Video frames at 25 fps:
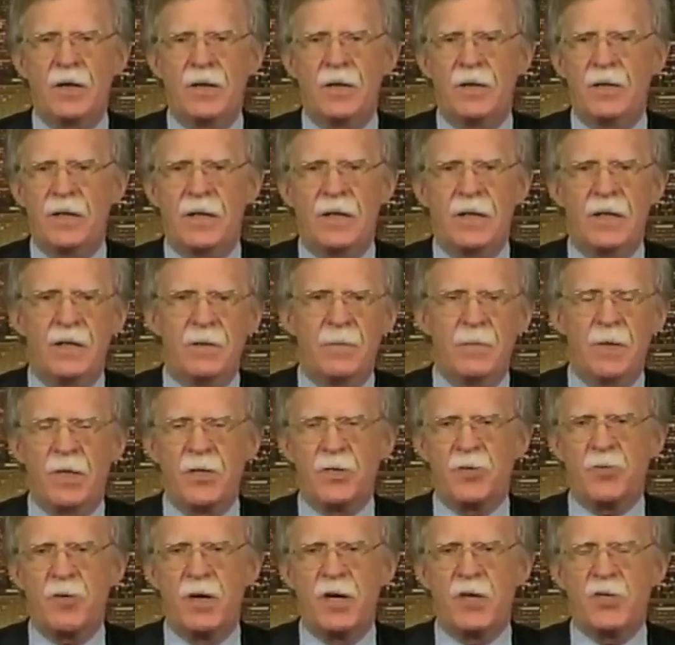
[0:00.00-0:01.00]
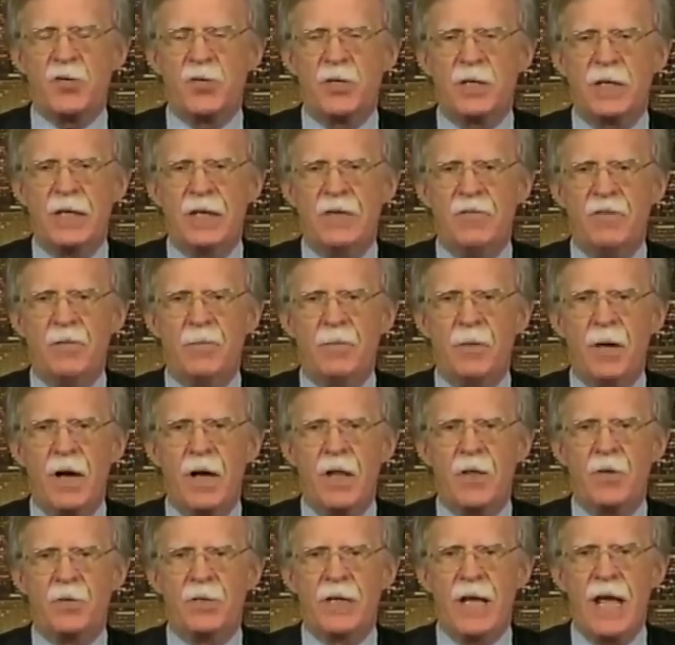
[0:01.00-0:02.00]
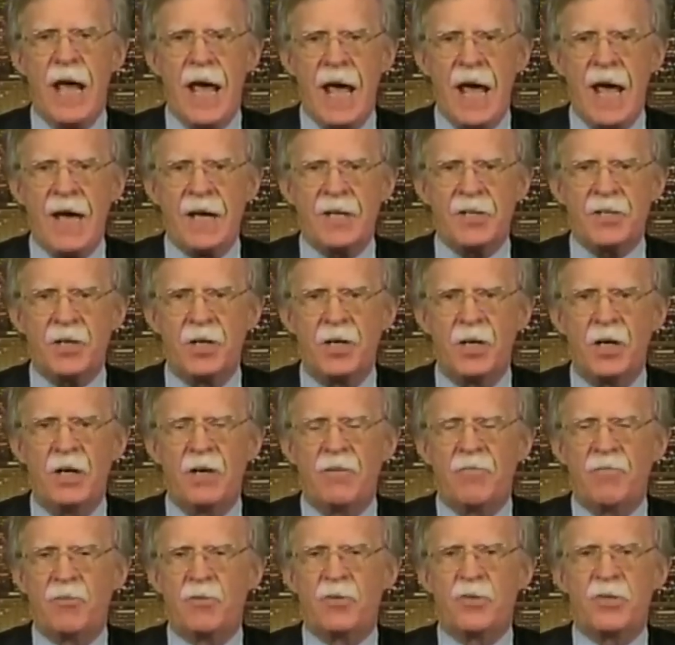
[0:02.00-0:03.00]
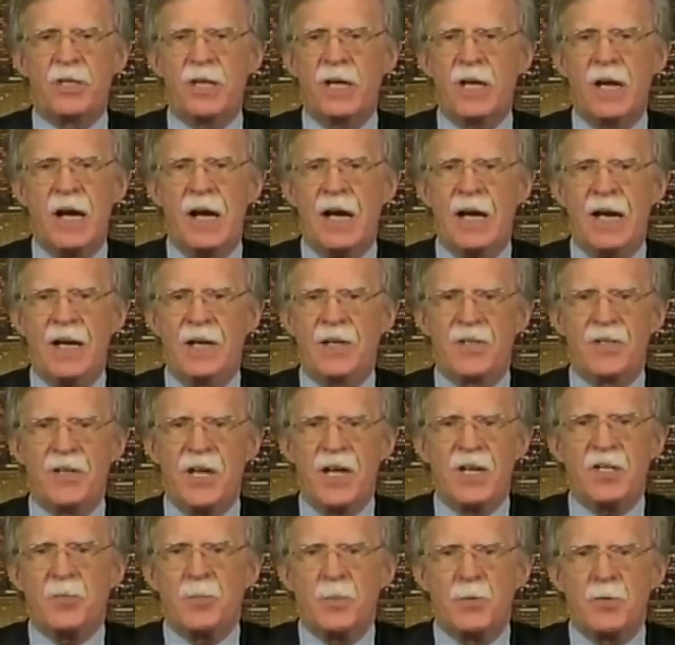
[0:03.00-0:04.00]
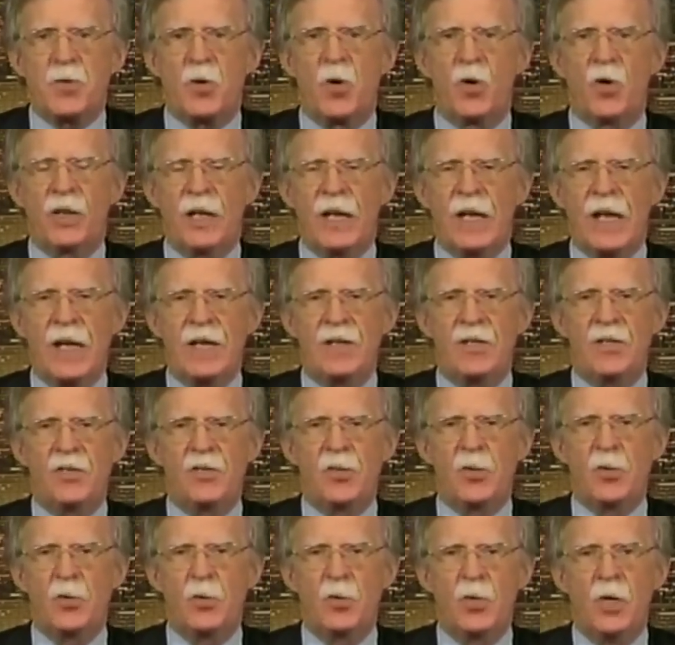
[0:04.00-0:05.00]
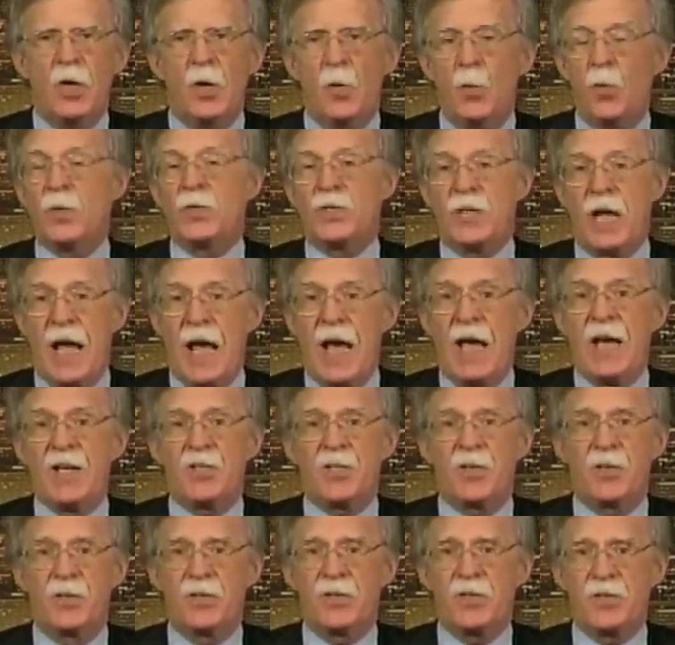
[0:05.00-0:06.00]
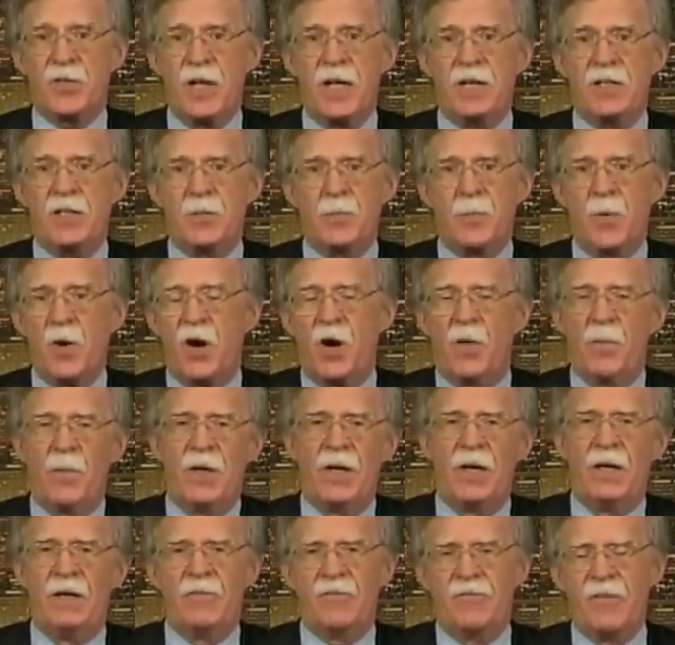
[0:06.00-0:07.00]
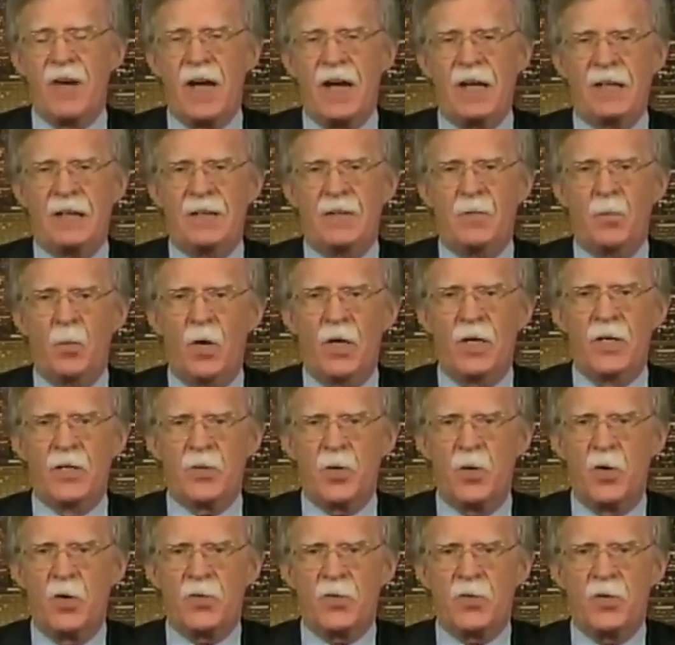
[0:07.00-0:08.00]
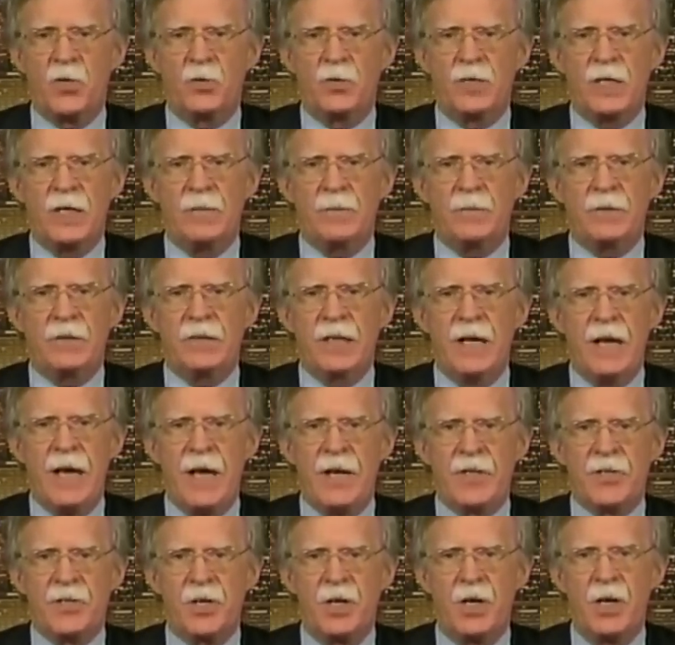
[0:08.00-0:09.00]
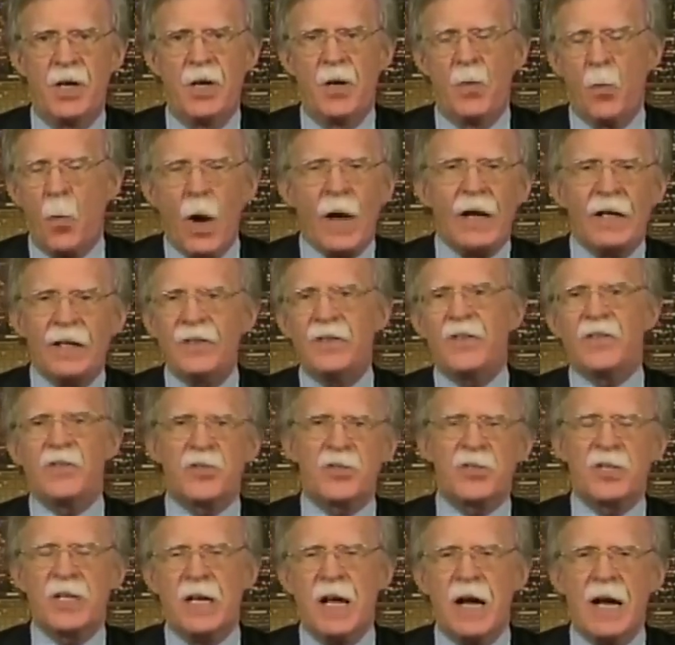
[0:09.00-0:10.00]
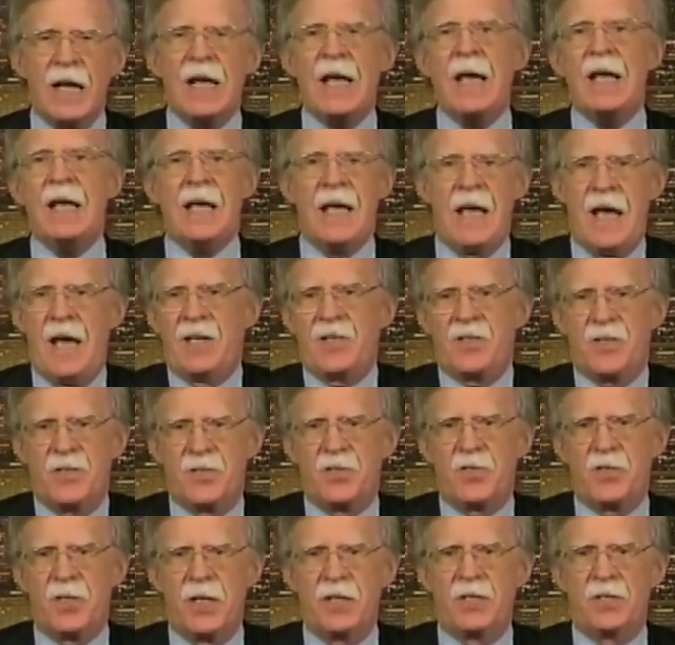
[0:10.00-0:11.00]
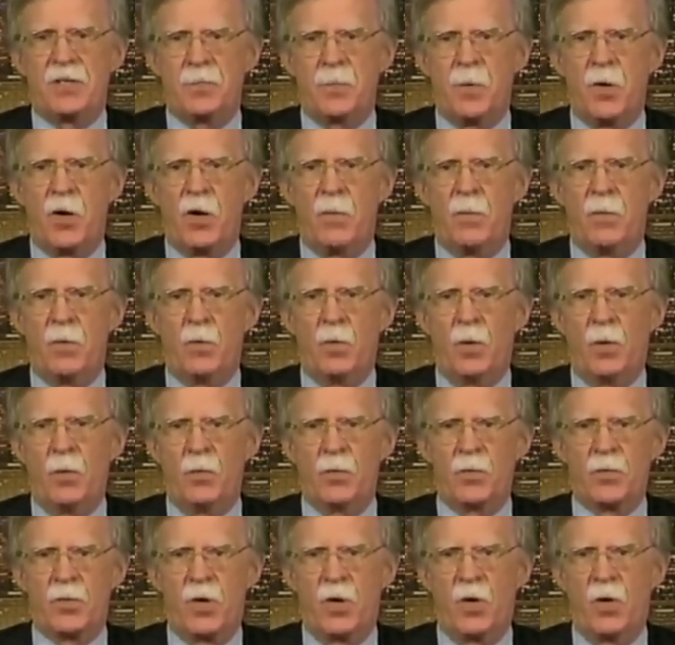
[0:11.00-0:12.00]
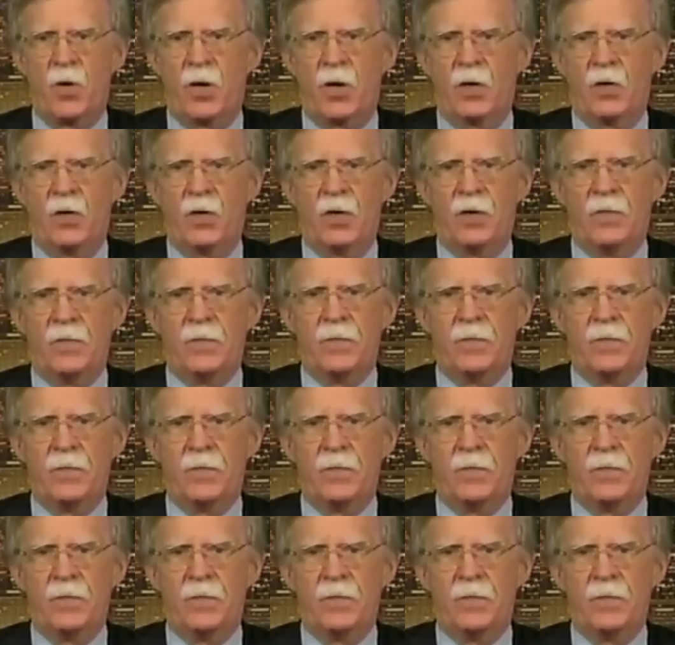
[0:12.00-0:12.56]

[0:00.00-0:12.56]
the administration even bothered to ask for CIA assessments. All they had to do was ask the State Department. In fact, one is also tempted to ask, why didn't the CIA ask the State Department what was going on?